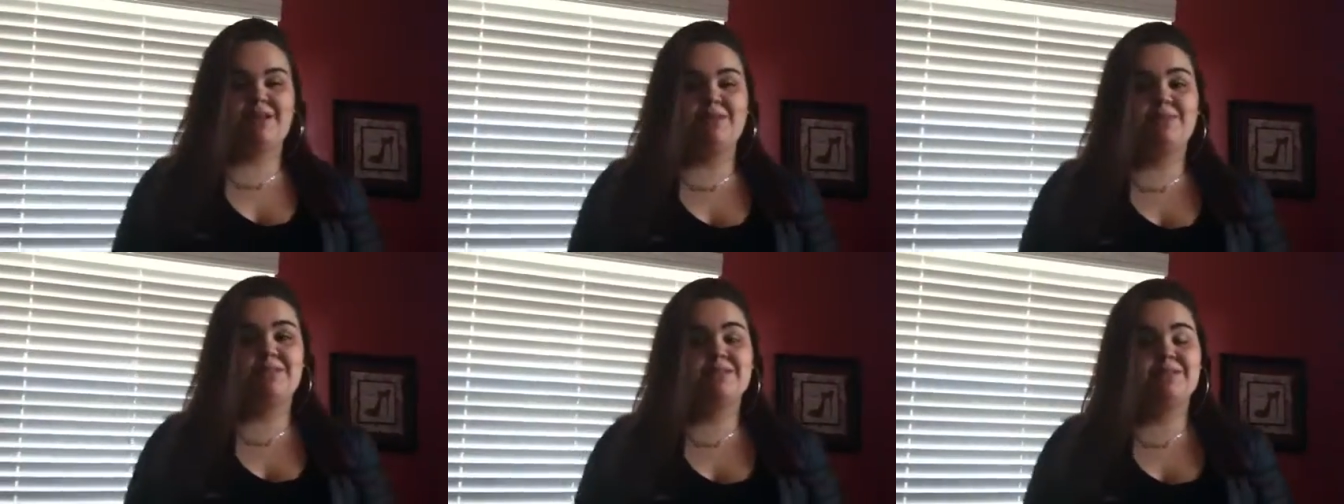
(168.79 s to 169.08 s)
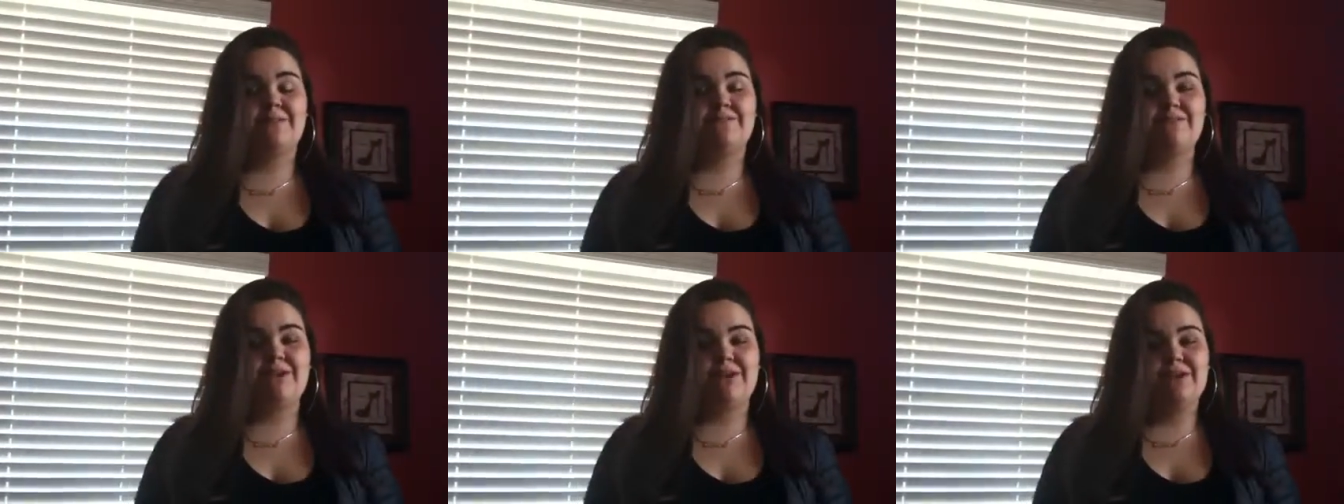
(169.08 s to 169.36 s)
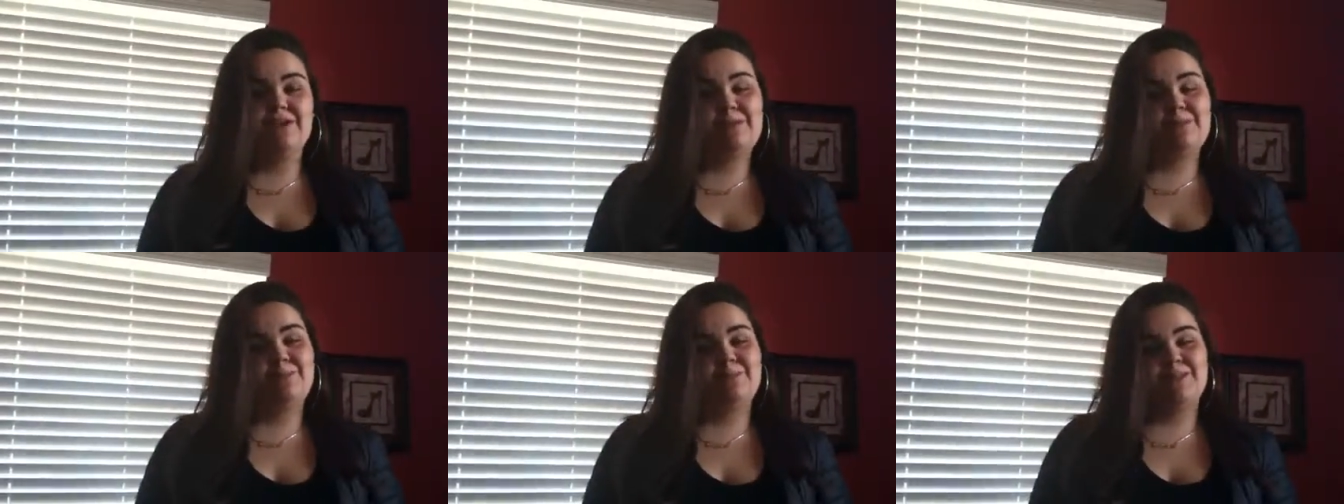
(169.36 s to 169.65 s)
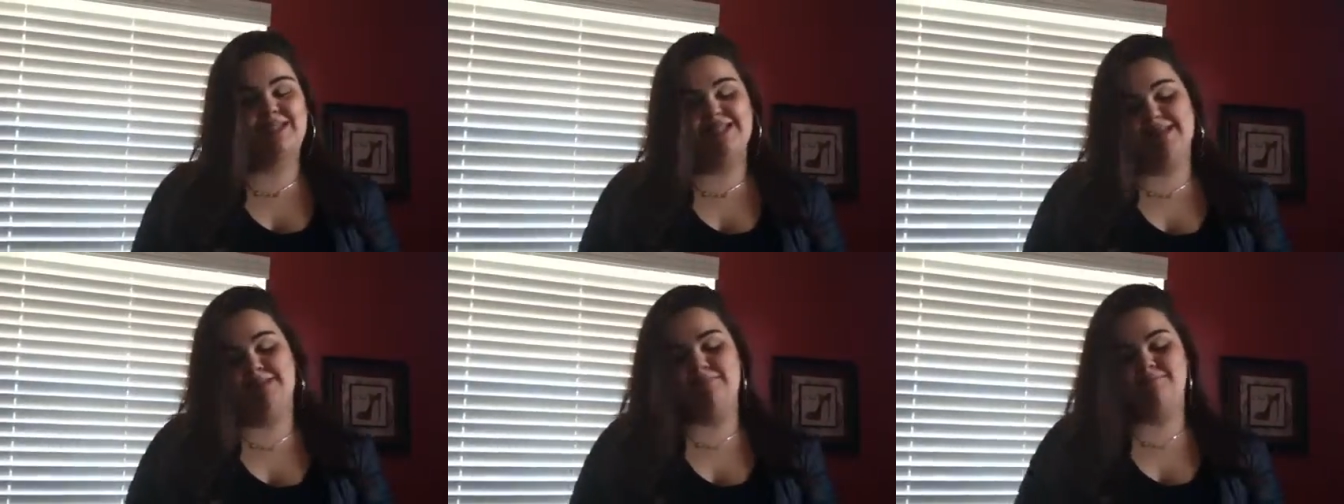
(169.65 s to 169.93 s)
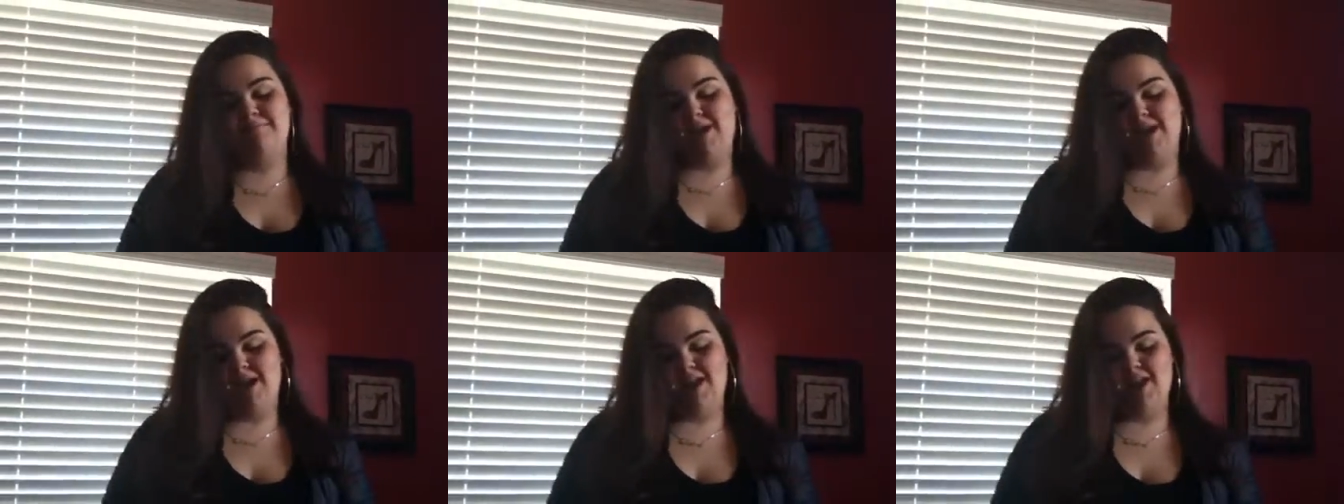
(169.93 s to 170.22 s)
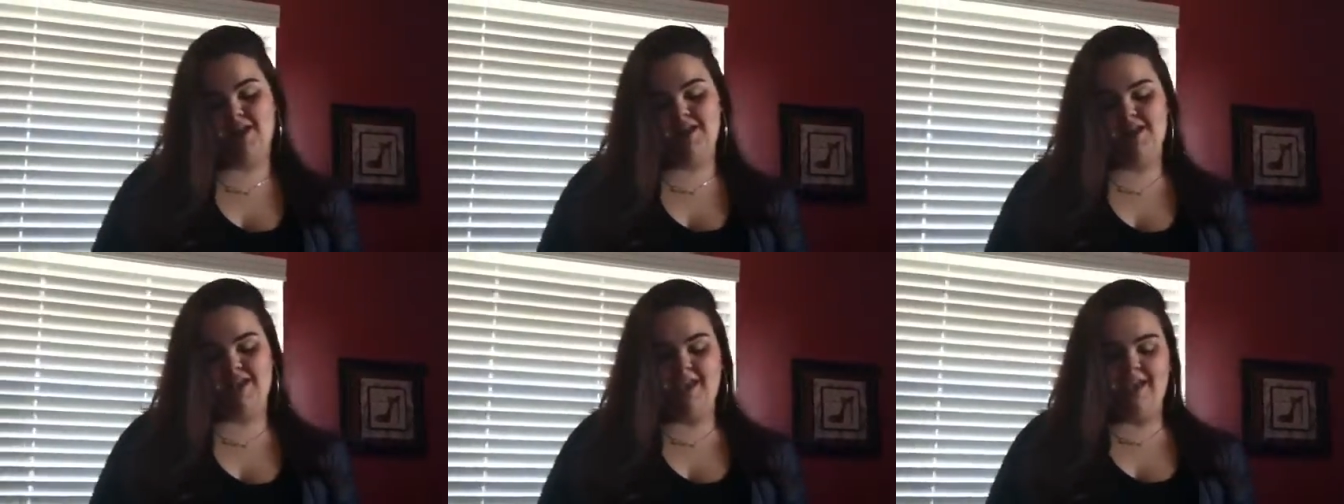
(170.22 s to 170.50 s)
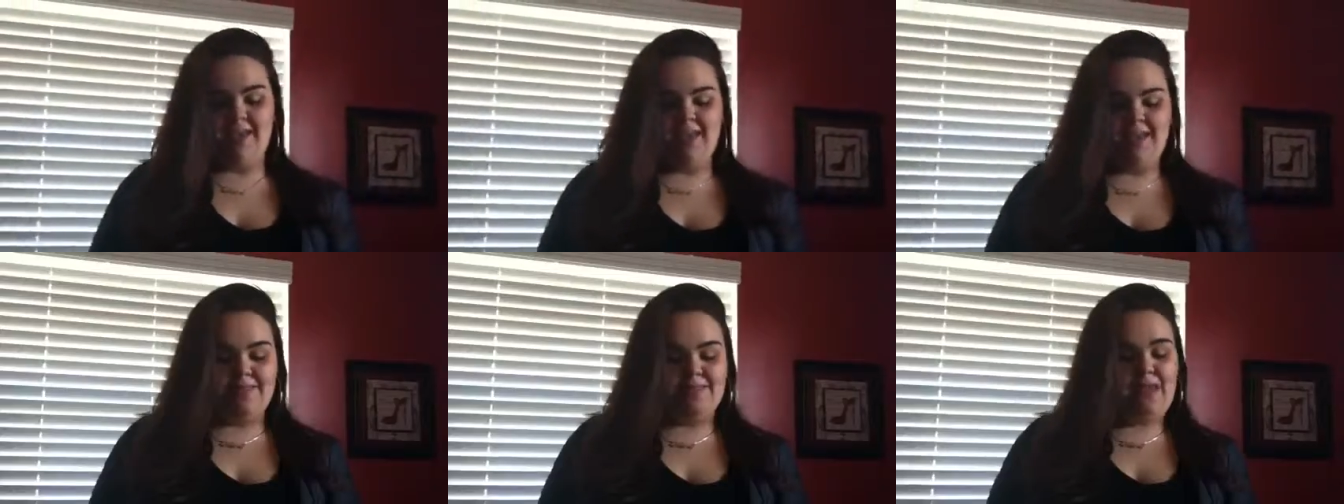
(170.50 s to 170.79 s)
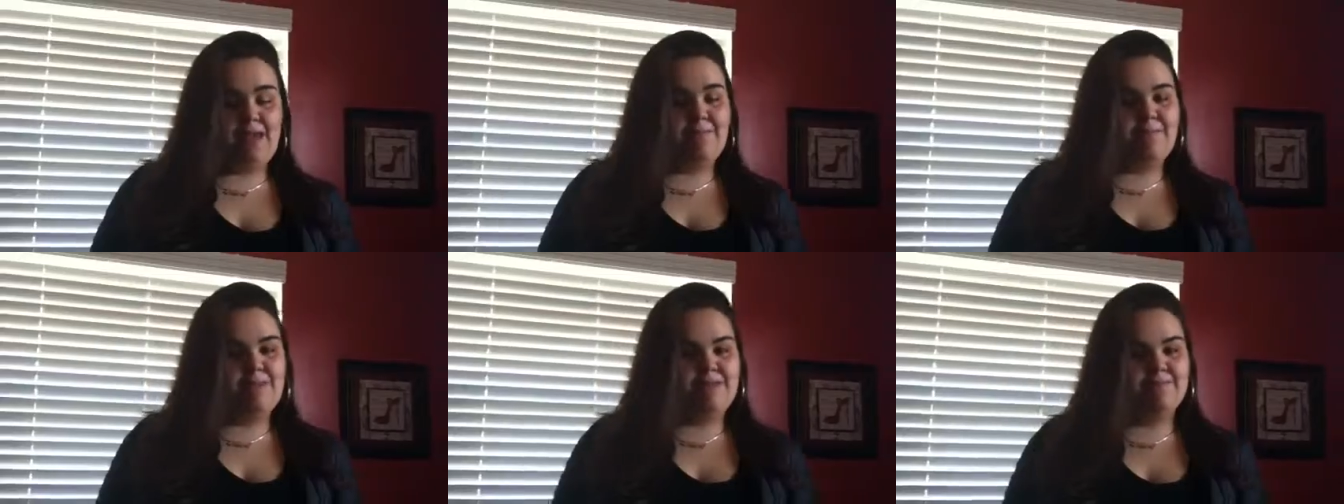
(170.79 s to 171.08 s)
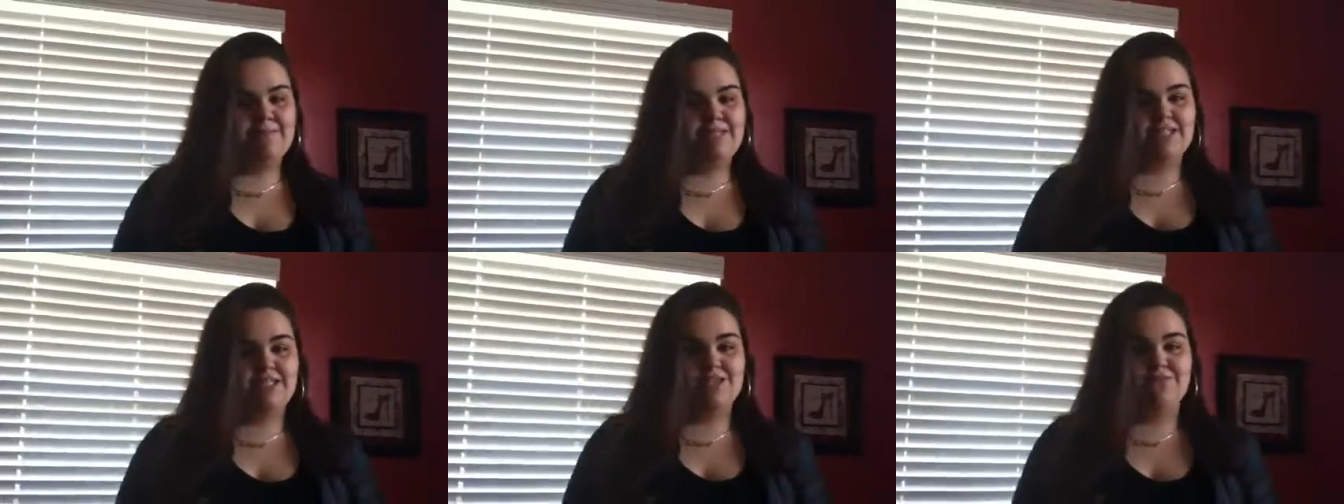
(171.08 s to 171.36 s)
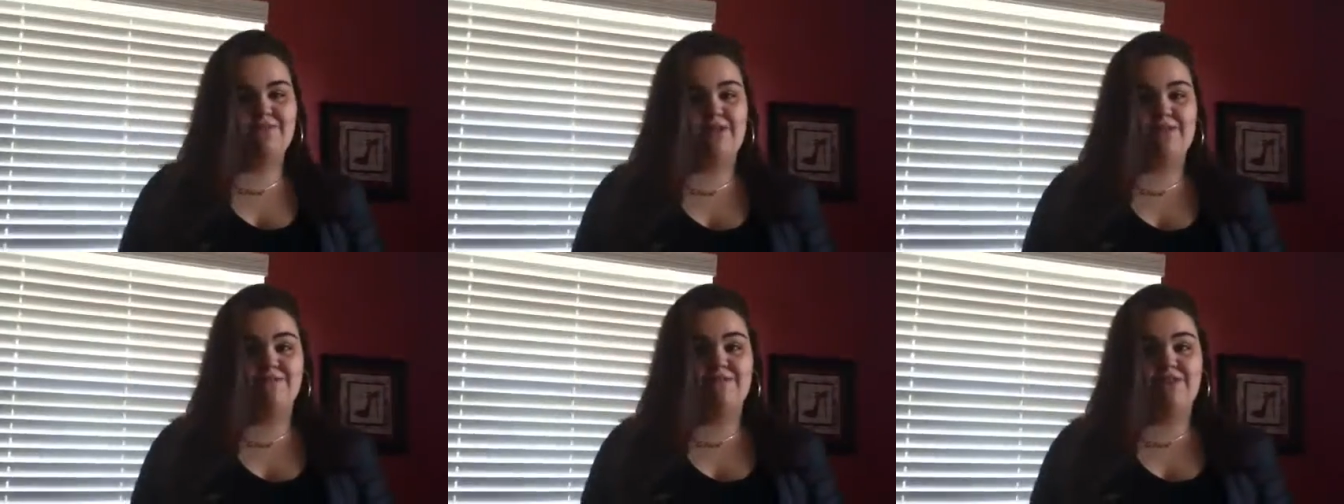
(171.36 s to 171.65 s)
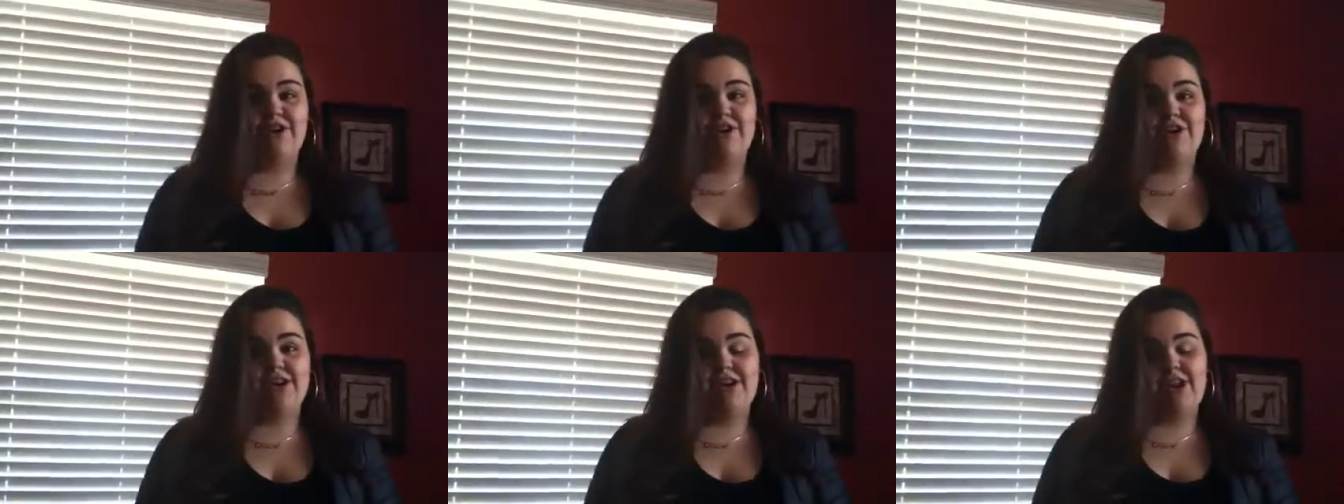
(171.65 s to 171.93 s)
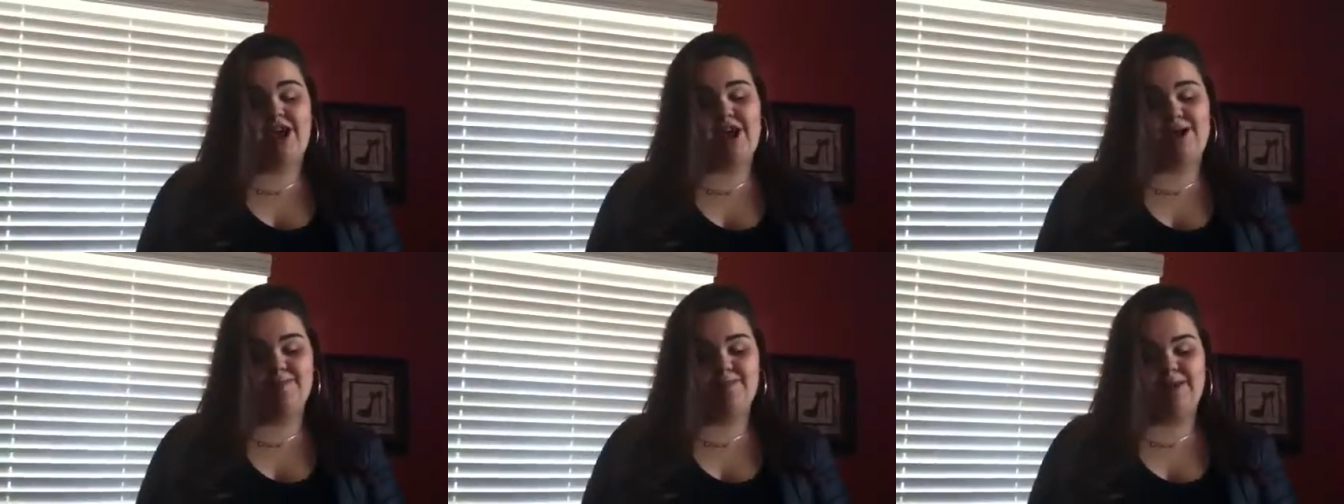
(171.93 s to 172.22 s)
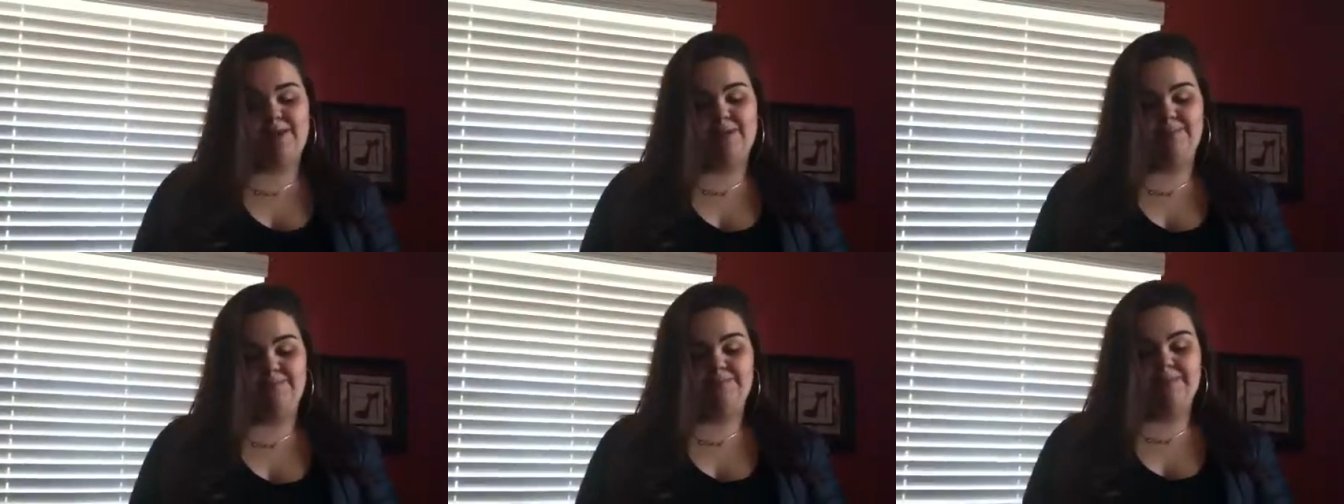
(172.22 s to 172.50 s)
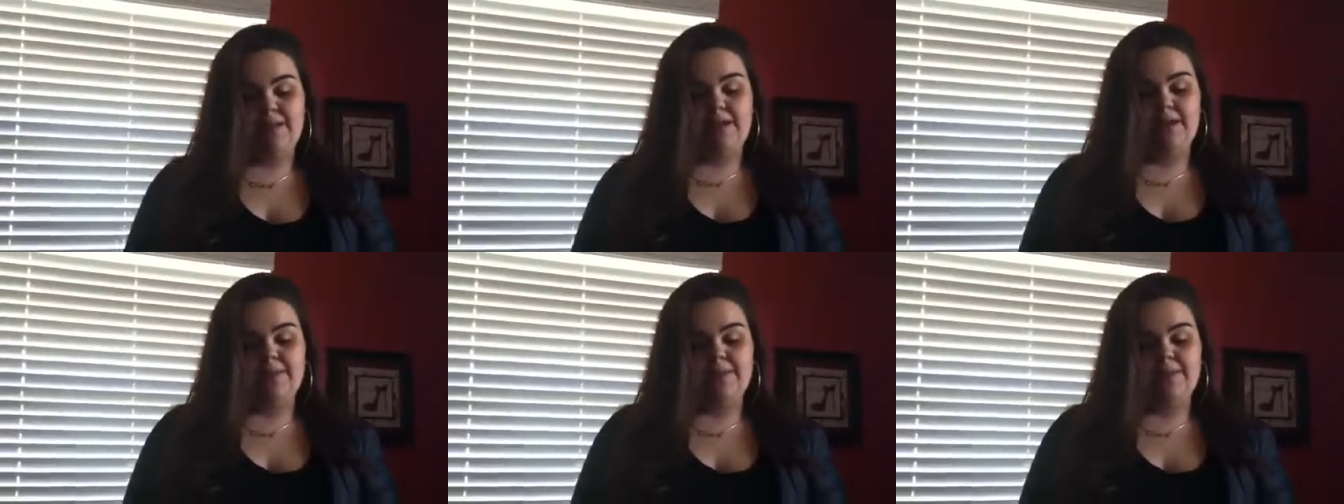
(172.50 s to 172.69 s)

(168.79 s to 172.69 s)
Wright was a very unpleasant man, and that made Mrs. Wright very unhappy.